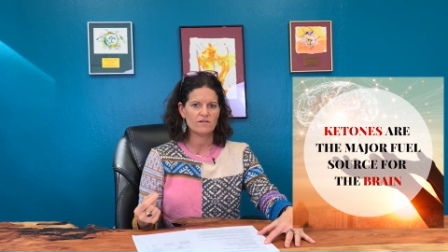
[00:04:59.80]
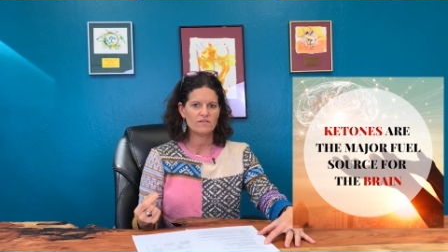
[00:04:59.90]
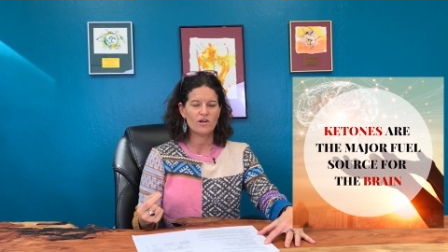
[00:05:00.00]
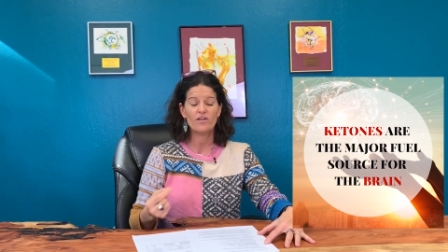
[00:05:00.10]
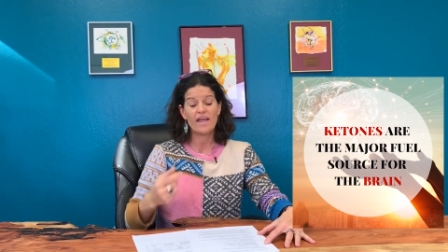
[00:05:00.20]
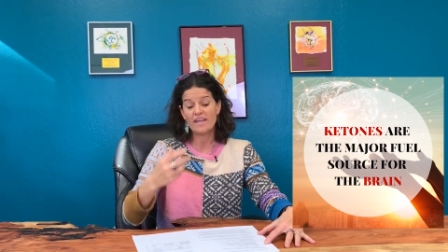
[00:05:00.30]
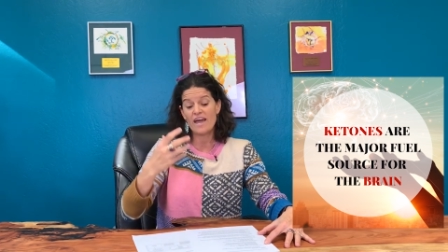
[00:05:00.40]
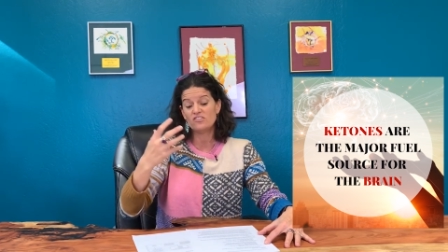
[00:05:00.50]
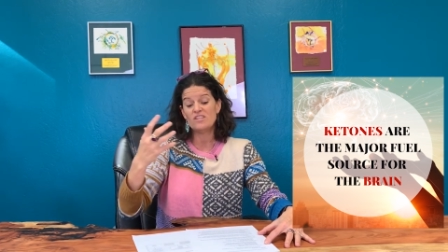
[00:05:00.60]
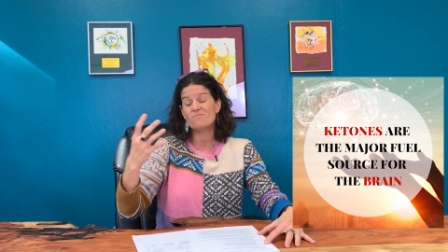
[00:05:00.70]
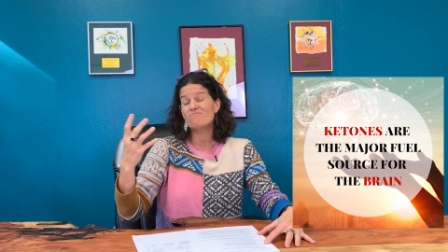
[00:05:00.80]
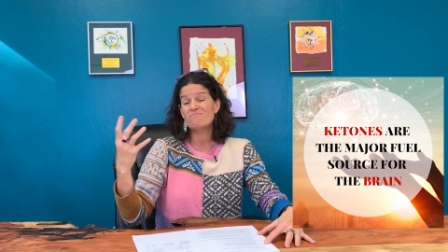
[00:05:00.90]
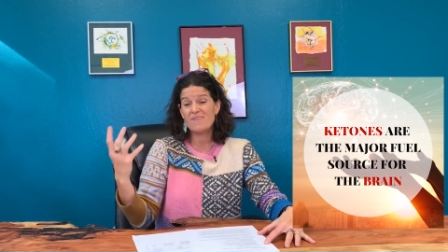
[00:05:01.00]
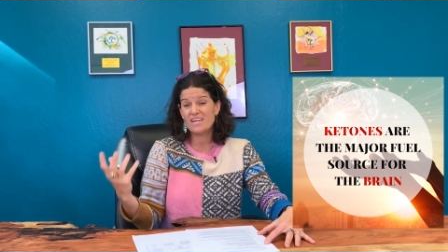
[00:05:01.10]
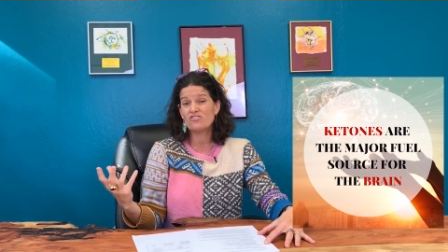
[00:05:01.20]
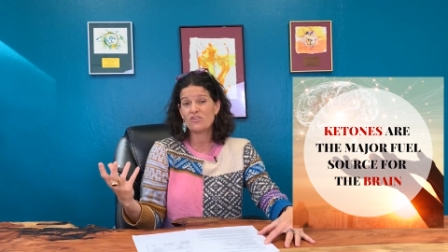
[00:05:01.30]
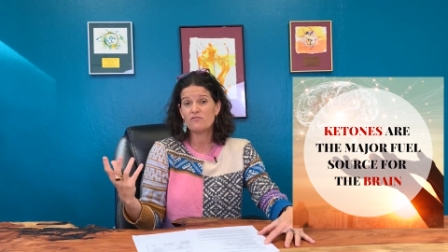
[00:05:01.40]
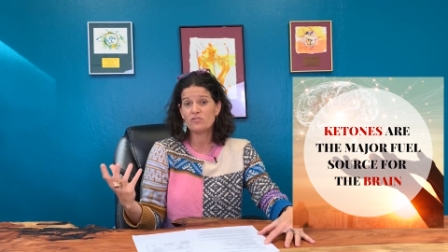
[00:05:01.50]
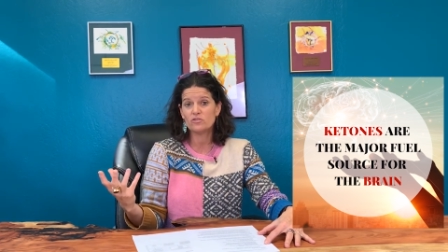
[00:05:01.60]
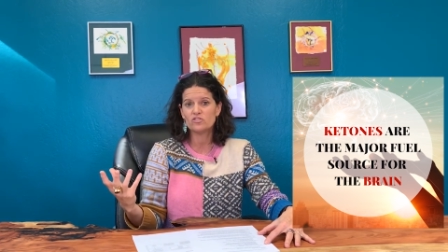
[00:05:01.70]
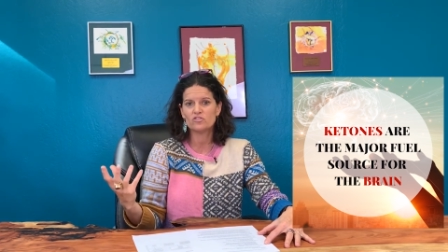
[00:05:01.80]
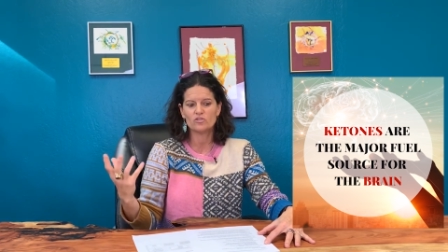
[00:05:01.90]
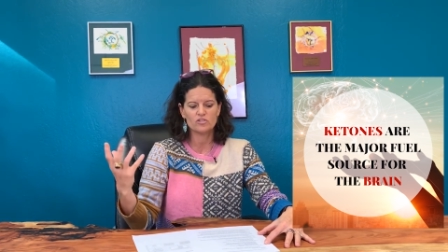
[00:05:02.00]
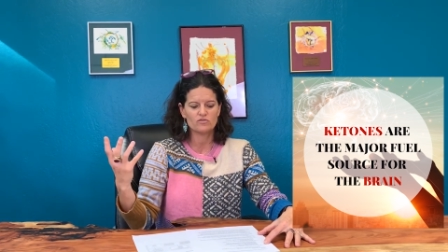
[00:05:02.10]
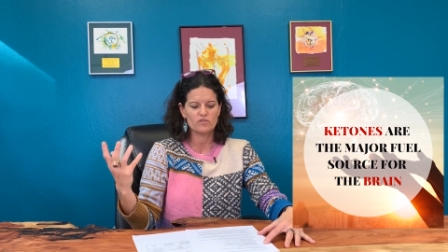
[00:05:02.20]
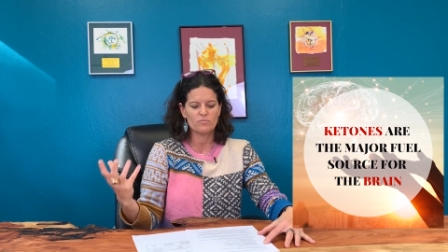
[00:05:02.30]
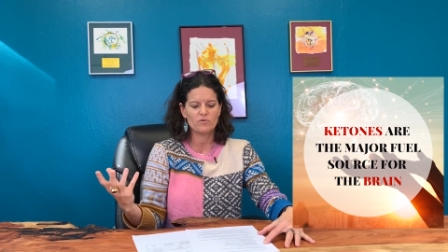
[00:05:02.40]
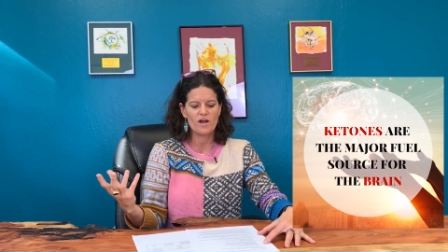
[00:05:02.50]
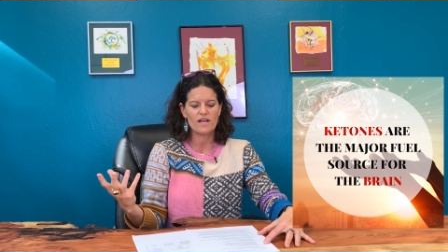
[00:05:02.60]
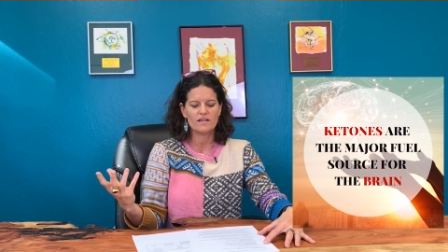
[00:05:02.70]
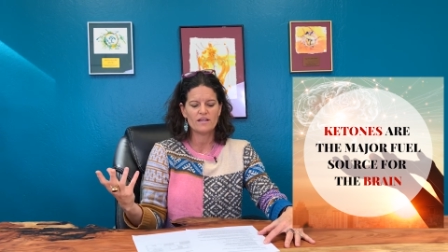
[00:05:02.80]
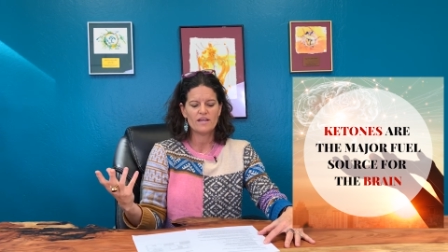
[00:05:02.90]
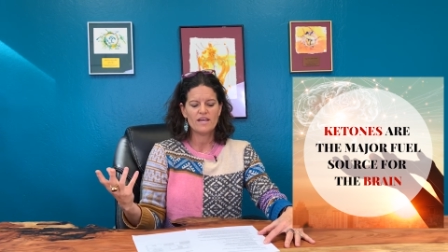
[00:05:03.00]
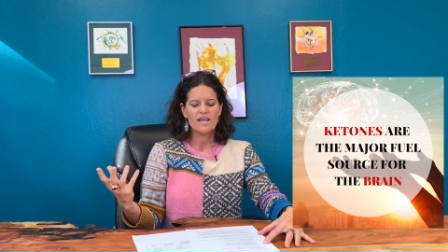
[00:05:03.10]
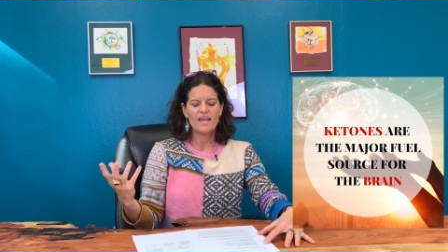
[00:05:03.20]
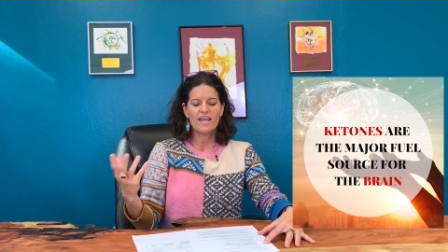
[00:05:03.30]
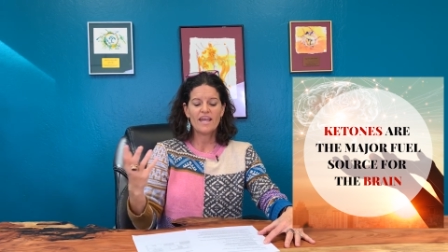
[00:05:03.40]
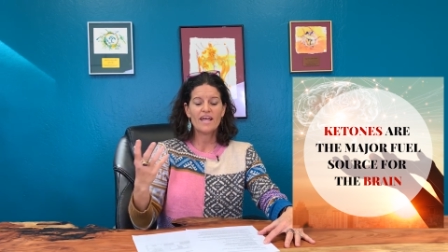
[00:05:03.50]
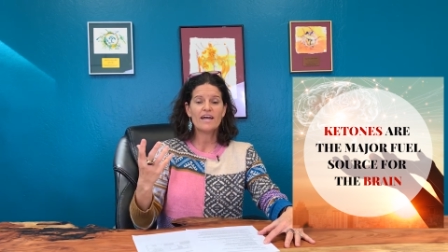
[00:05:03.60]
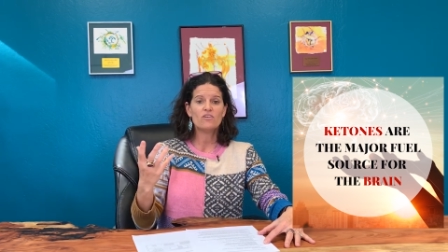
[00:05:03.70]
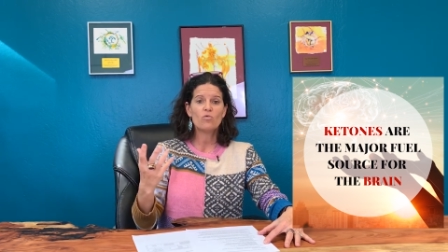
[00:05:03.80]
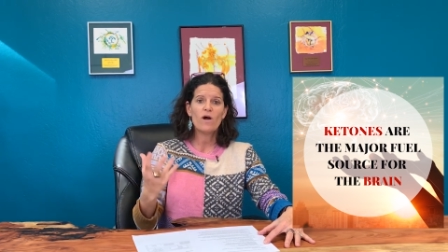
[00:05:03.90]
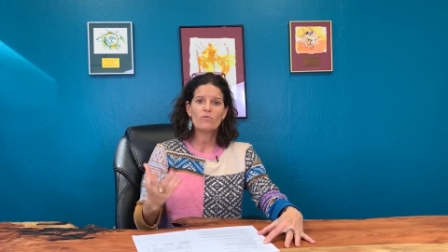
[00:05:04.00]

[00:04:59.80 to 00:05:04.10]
They're like actually the major fuel source for the brain. And what